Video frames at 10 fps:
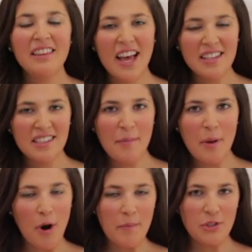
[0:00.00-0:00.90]
Last time
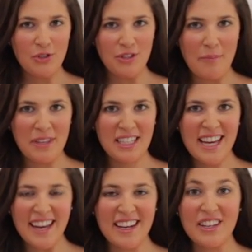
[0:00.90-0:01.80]
I promised you something
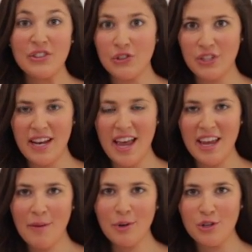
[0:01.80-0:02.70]
decadent, so
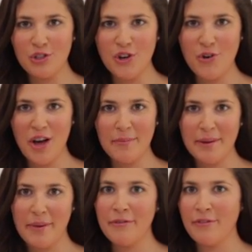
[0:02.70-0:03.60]
today I'm gonna show you how to
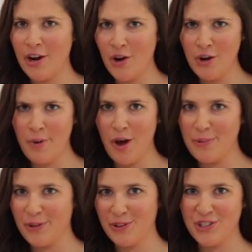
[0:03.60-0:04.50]
make my very
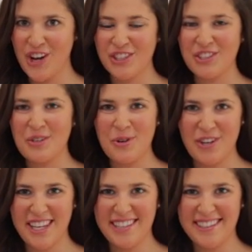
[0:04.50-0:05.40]
popular chocolate chip
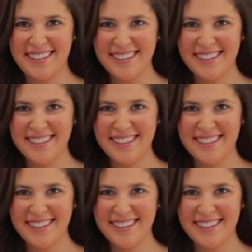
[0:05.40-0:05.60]
cookies.